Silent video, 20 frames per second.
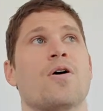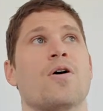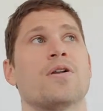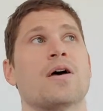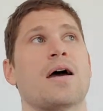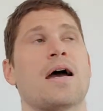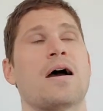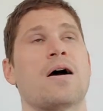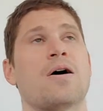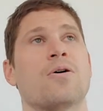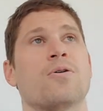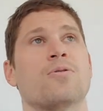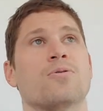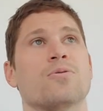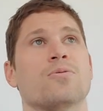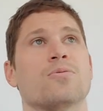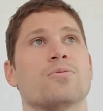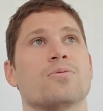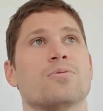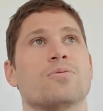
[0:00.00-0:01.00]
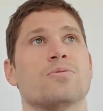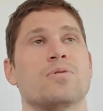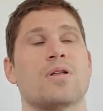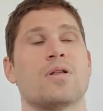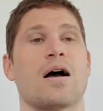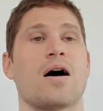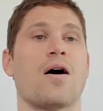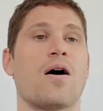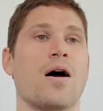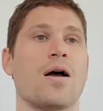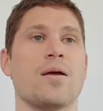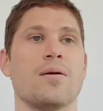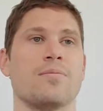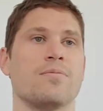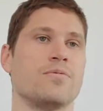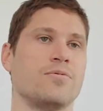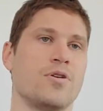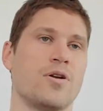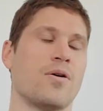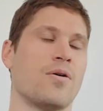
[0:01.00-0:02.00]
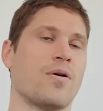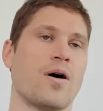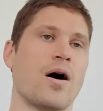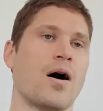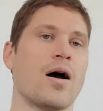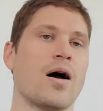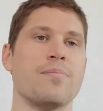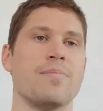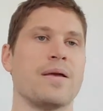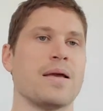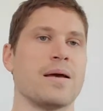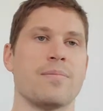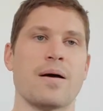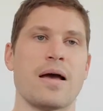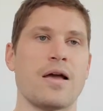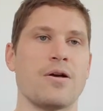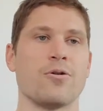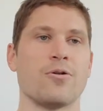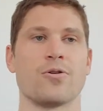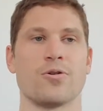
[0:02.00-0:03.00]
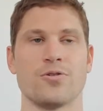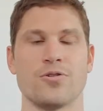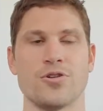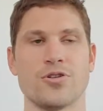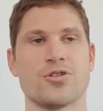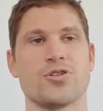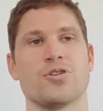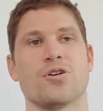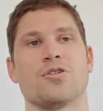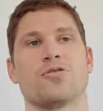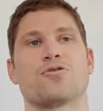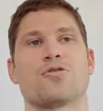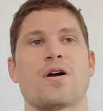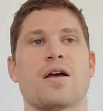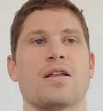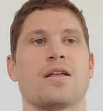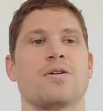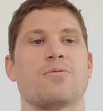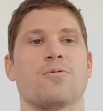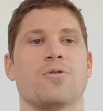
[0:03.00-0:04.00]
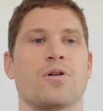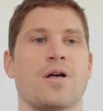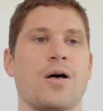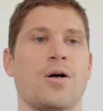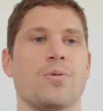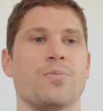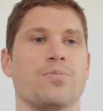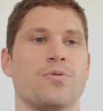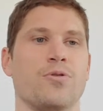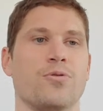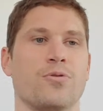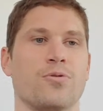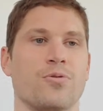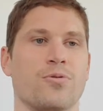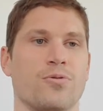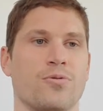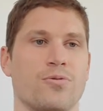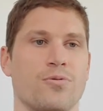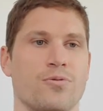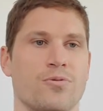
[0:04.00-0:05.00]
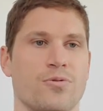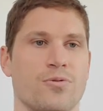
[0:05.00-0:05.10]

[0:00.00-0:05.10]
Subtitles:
how like IBMA or conditioning training will help your